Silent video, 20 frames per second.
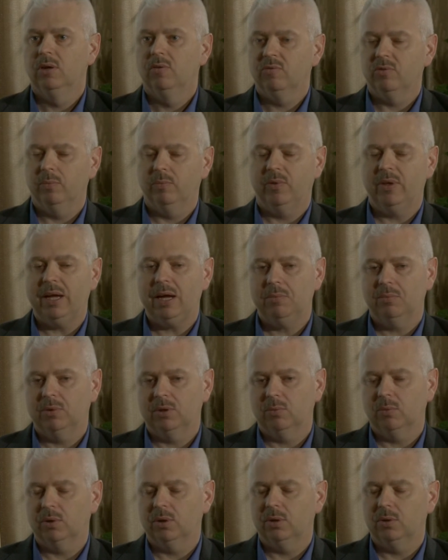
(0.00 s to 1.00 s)
From that,
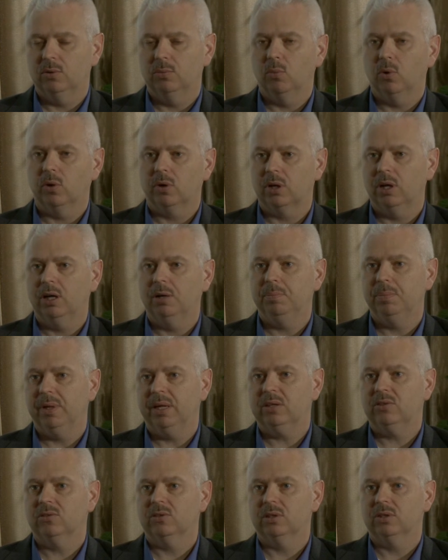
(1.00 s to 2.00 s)
when you want to do more
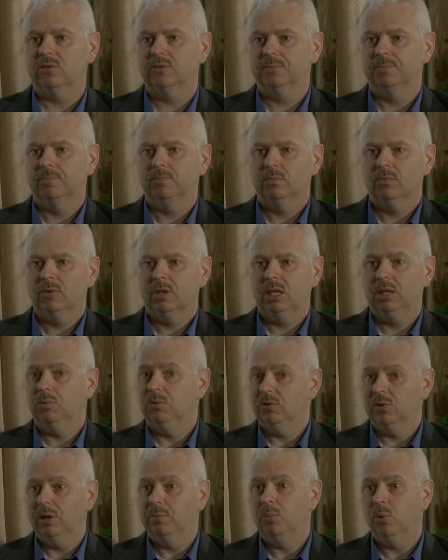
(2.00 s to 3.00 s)
complex things, he
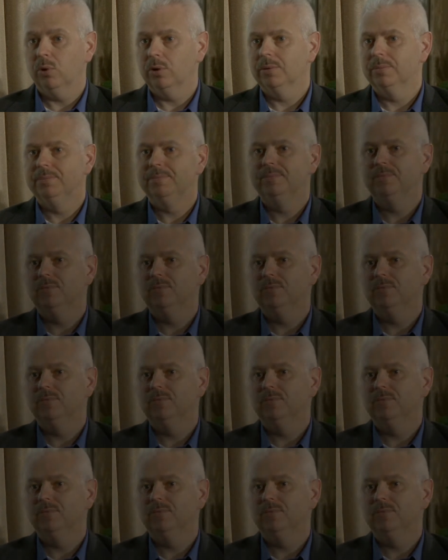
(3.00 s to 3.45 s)
was on board.